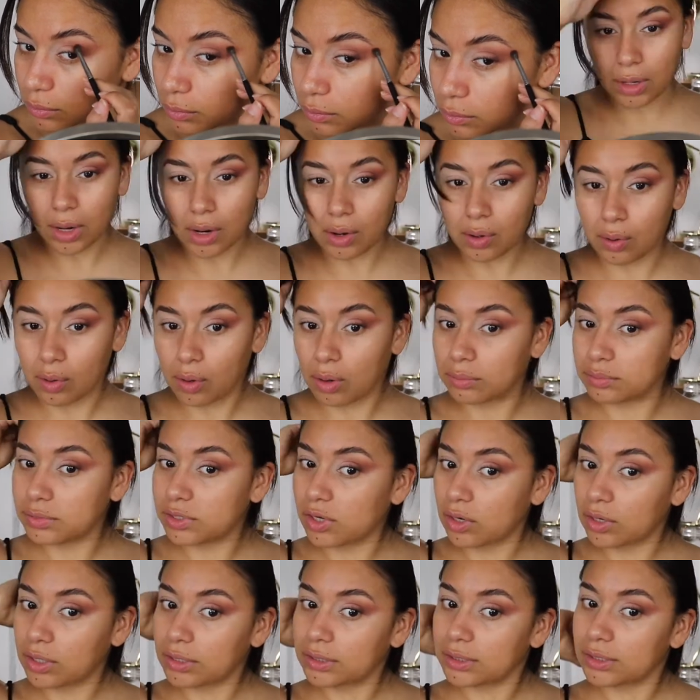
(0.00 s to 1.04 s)
Here you go. I'm
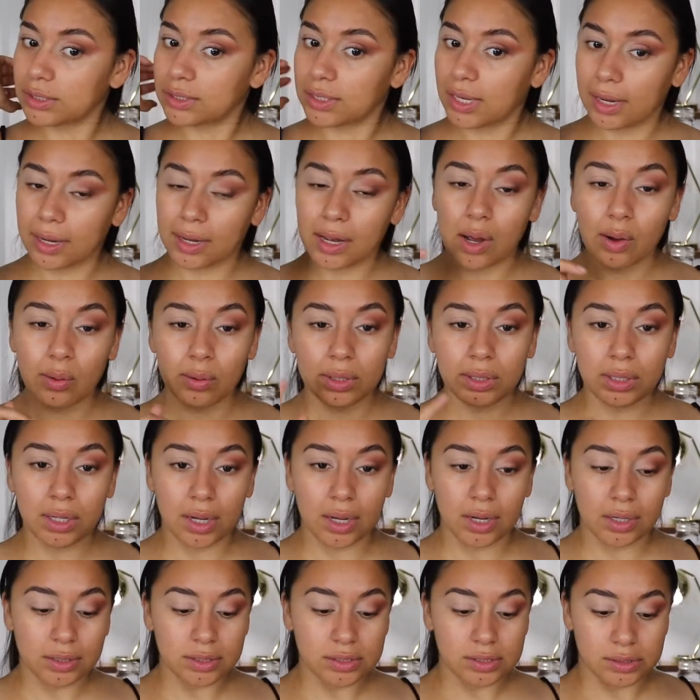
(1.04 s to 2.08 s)
starting to like how it
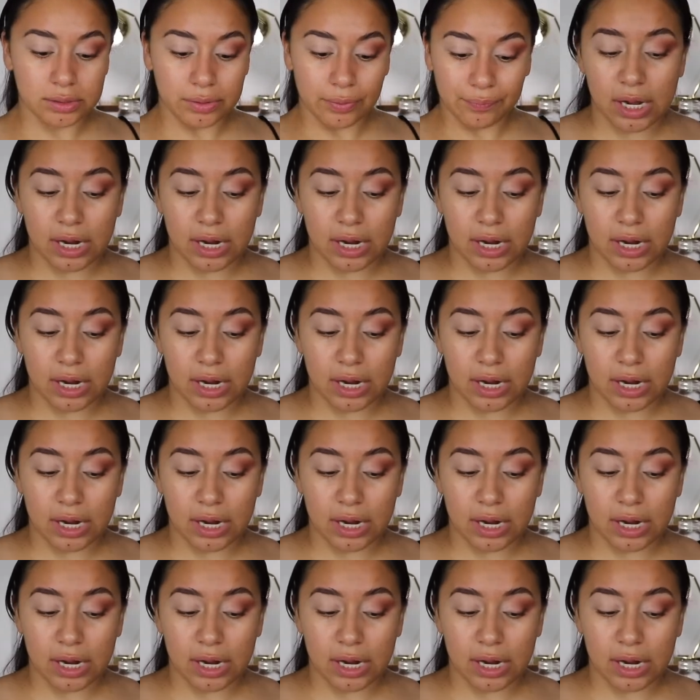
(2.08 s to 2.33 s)
looks,